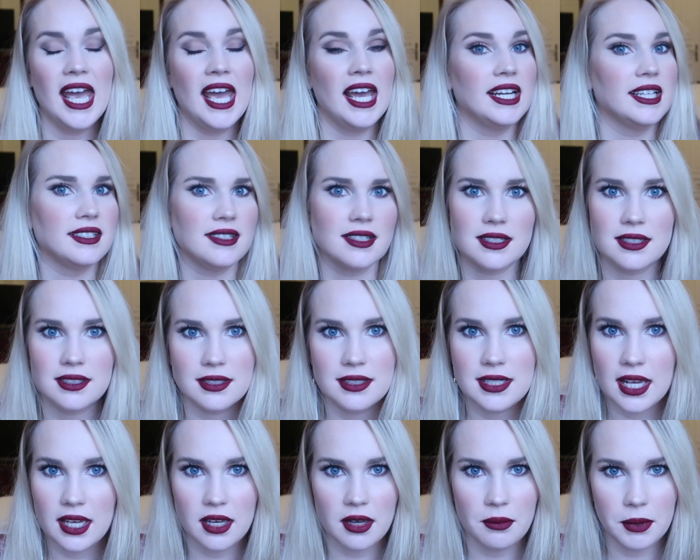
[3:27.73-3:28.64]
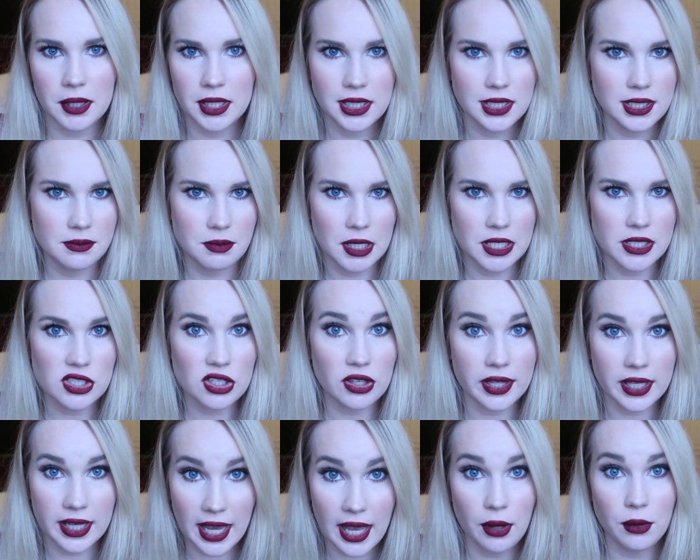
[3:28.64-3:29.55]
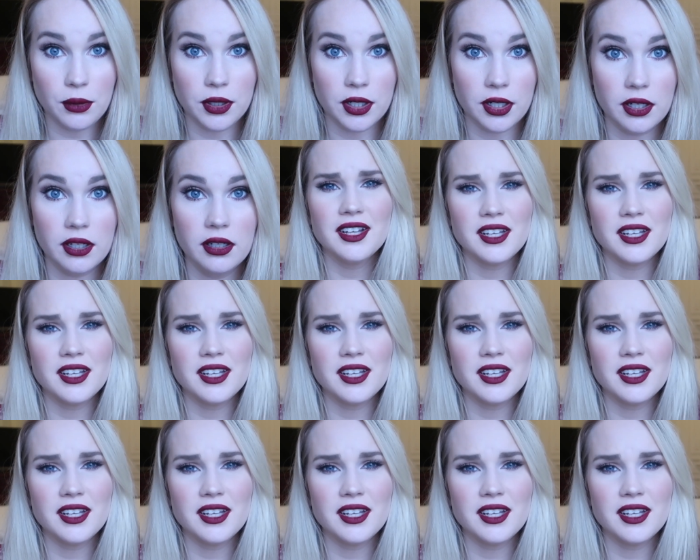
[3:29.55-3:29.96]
and it doesn't take up any space on the counter.